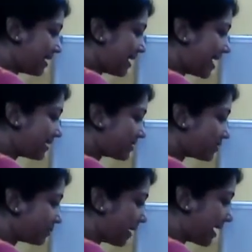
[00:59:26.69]
x
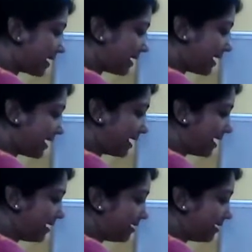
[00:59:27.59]
by a